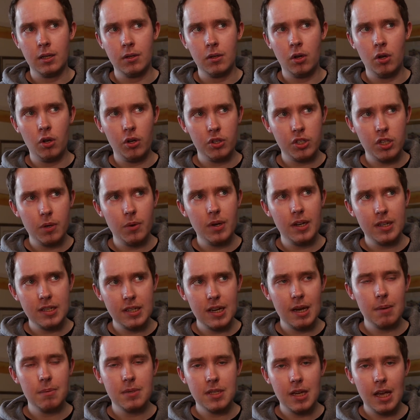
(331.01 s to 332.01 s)
Also, at the
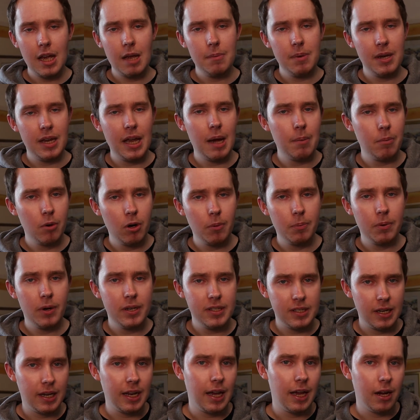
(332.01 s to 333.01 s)
same time, your camera
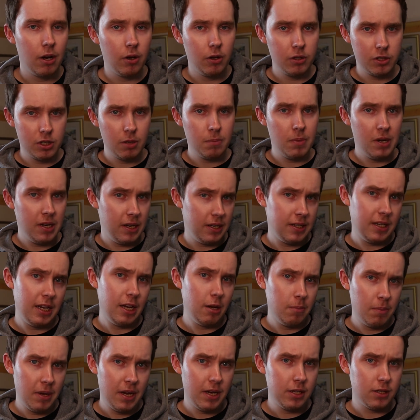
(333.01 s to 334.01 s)
operator can also be your
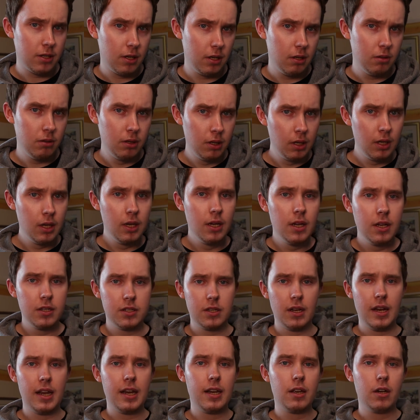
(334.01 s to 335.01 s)
DOP too,
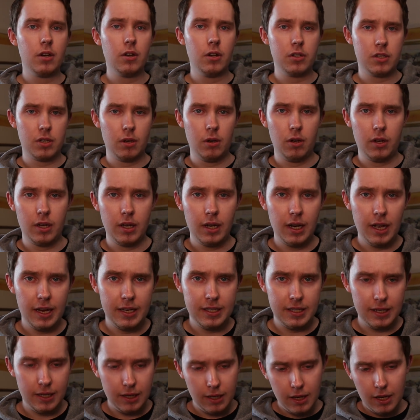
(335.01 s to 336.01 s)
so they can also look at
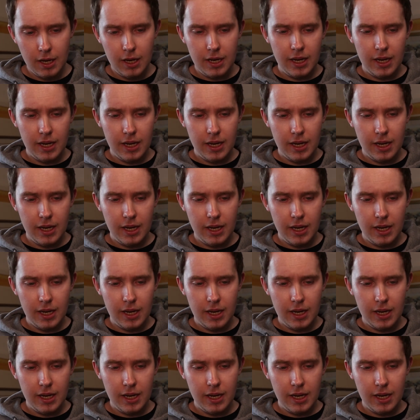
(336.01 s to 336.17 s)
lighting.